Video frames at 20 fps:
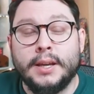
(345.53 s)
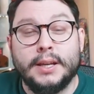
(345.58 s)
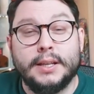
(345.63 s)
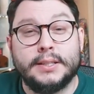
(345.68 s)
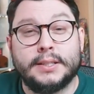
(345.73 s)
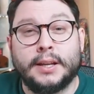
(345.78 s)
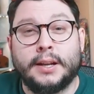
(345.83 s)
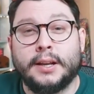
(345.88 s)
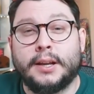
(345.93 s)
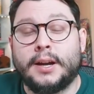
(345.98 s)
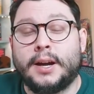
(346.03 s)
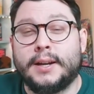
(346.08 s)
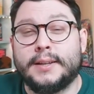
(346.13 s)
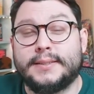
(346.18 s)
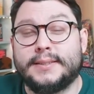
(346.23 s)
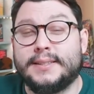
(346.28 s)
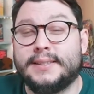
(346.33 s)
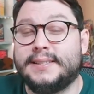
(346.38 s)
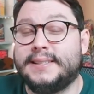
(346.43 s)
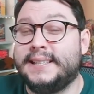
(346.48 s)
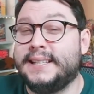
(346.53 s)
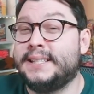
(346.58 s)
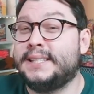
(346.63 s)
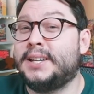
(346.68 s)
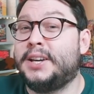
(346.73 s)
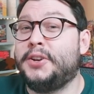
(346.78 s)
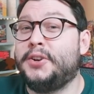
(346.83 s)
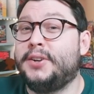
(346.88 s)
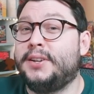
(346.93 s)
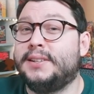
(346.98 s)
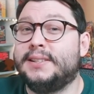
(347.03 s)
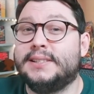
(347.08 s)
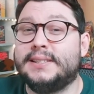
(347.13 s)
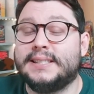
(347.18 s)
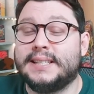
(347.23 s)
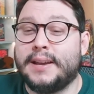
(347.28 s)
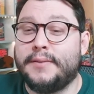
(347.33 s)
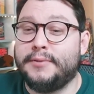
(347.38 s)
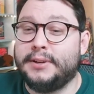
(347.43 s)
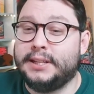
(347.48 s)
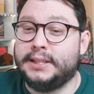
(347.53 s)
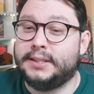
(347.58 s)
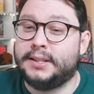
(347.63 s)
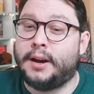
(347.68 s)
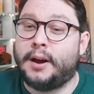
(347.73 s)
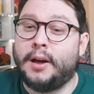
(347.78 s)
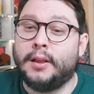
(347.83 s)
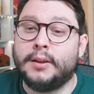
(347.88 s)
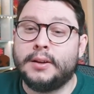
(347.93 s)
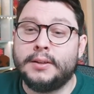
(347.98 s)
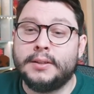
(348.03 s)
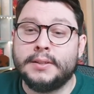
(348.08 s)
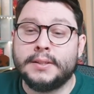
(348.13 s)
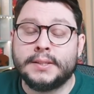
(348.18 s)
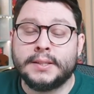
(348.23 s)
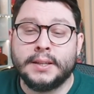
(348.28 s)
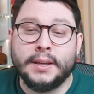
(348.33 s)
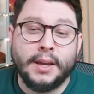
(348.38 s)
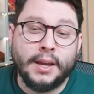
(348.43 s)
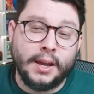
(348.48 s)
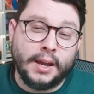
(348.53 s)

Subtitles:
it's going to cost us $670.